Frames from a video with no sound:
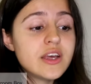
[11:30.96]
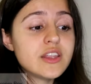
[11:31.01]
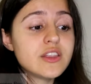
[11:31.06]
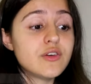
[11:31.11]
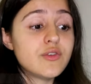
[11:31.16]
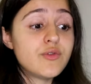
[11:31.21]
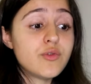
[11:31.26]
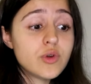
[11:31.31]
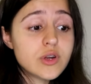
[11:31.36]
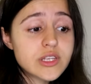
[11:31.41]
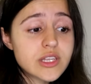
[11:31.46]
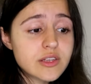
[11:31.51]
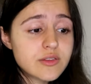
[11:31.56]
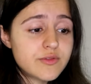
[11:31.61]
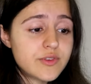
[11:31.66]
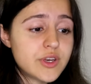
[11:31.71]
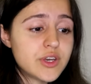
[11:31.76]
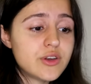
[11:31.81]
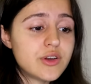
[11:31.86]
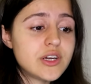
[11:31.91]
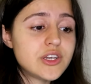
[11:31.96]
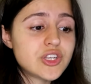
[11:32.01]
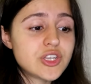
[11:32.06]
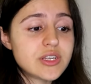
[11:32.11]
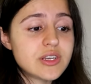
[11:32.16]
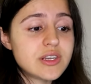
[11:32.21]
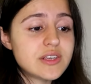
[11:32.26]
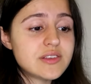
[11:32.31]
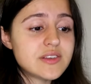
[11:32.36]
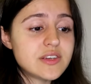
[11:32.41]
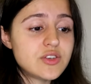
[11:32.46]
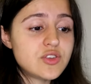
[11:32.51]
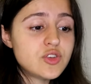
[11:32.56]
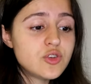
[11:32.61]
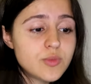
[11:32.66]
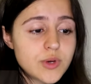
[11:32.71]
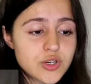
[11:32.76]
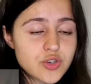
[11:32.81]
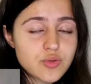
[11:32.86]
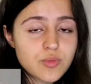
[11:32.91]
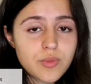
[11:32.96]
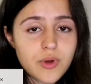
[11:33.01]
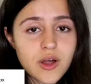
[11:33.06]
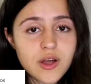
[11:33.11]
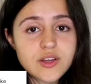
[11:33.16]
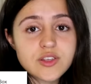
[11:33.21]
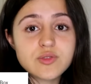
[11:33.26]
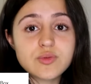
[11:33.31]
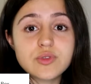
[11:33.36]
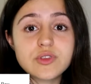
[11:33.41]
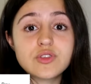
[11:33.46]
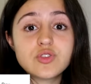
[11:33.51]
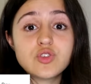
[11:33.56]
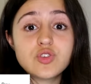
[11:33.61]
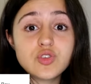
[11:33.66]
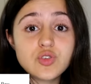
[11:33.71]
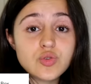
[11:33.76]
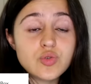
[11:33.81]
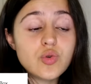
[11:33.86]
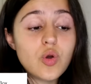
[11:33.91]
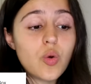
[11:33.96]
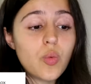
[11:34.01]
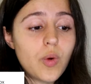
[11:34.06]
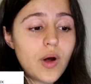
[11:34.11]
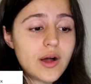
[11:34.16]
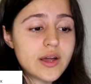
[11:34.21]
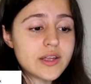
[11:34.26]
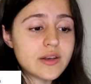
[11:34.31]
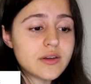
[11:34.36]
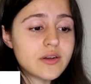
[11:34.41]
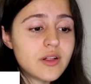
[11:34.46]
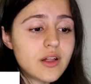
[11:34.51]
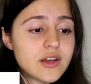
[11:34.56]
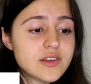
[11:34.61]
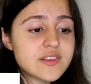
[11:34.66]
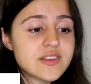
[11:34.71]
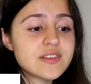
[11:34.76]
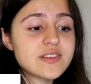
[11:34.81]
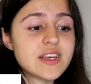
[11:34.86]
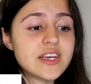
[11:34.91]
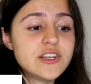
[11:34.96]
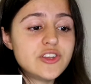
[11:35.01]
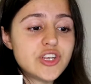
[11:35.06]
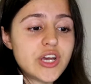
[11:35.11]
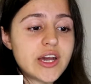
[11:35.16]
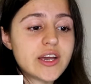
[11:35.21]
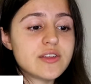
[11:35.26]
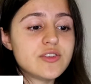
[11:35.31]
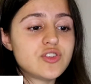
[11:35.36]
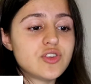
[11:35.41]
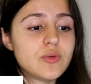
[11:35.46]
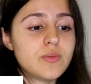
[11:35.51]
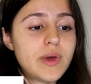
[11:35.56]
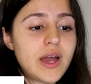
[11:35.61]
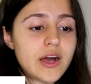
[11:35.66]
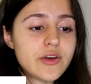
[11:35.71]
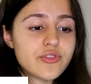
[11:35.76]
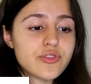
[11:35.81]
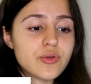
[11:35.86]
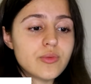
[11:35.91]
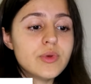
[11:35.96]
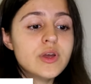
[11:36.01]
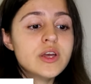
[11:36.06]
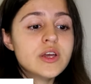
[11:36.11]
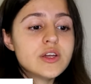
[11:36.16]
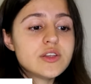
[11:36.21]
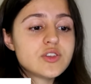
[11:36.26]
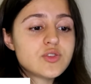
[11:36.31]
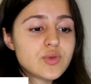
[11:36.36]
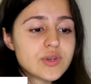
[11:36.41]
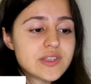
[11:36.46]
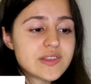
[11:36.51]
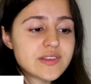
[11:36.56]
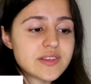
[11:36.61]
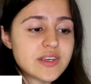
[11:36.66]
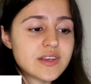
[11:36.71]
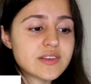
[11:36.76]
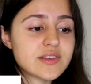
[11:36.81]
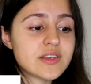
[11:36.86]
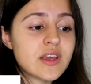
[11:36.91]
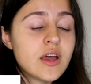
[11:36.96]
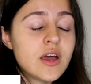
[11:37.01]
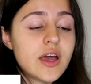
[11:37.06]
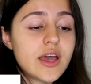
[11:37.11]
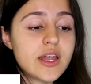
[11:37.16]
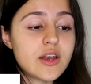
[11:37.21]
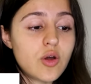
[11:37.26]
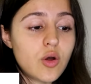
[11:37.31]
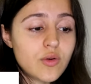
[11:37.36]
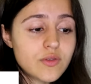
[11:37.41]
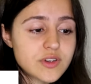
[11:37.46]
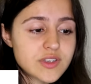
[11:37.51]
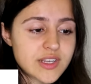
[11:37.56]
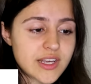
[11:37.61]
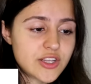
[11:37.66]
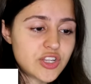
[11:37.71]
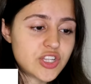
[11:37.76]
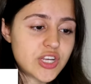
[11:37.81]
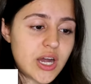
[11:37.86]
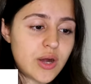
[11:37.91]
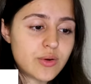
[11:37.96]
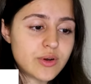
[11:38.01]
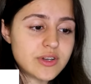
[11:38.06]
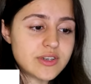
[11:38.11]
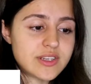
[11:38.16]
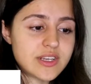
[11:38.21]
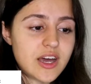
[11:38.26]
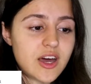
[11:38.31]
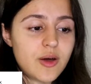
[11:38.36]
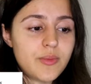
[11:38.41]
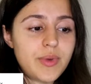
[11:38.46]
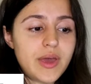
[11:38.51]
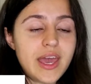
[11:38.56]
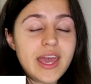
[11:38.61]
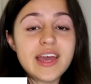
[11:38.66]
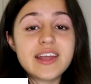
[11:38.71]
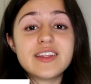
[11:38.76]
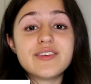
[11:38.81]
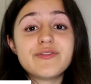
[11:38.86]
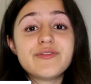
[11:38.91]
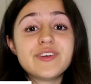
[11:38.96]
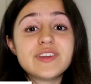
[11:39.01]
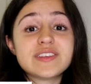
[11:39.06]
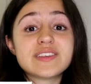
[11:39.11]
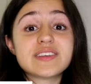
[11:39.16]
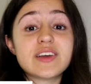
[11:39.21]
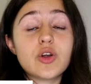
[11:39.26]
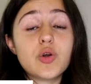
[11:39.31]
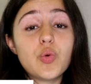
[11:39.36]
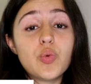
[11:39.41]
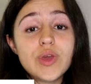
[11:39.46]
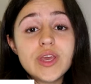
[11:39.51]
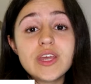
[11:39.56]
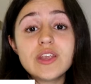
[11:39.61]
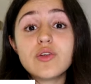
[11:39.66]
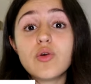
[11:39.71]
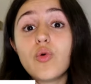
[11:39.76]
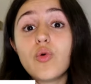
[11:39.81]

The fourth configuration is a 2-bedroom box with 2 walk-in closets, a Jack and Jill bathroom, twin sinks, an oversized shower and tub, and it fits queen